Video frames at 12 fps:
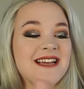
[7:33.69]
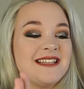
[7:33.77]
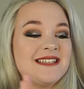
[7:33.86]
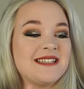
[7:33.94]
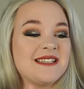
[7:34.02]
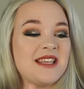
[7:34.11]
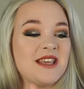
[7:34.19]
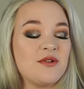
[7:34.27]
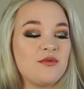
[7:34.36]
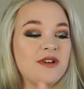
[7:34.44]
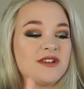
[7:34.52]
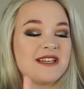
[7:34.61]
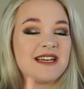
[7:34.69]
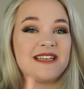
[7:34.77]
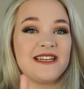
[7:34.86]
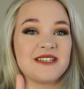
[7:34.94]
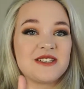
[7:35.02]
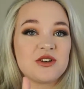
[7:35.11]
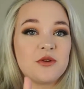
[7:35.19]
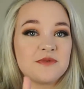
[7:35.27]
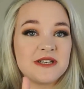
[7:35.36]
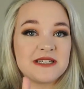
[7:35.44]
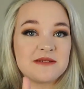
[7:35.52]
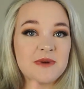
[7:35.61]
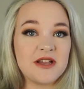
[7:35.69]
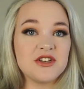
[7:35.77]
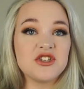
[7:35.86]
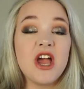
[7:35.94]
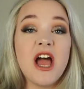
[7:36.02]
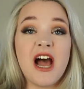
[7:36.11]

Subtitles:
This is the Real Techniques Sculpting Sponge.